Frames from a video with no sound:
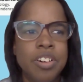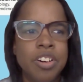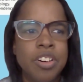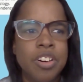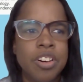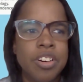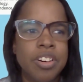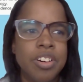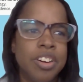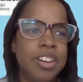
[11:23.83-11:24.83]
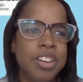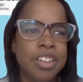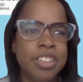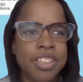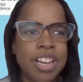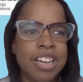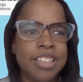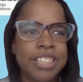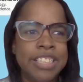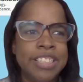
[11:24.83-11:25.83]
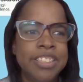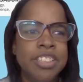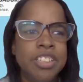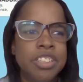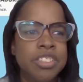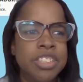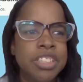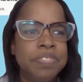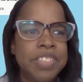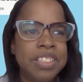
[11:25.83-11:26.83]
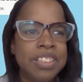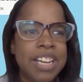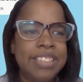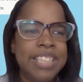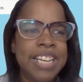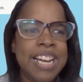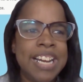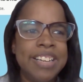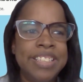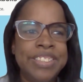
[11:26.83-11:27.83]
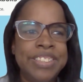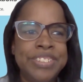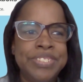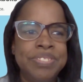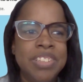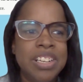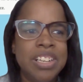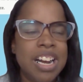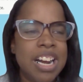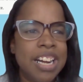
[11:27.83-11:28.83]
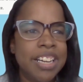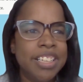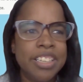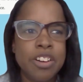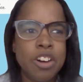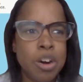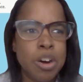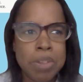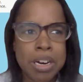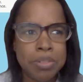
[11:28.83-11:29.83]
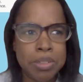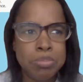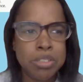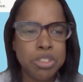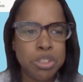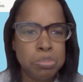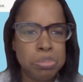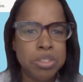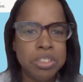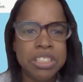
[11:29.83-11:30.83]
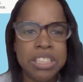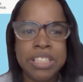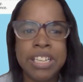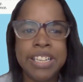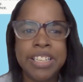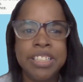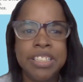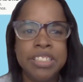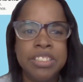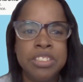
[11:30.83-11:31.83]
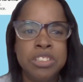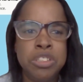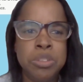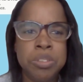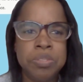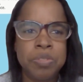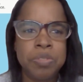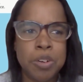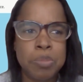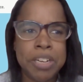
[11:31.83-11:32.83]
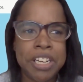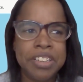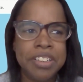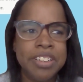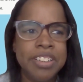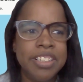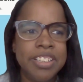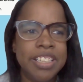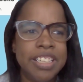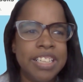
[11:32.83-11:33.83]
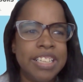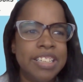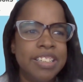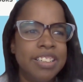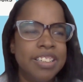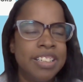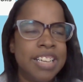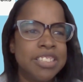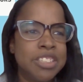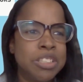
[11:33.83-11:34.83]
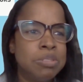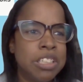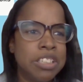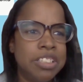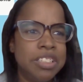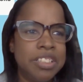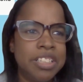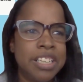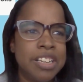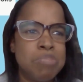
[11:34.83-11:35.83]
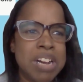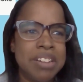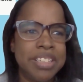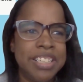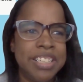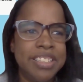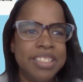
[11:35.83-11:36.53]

or unlock it or something like that. Um I can call my remote supports and they could do it for me. And that's one good thing about it.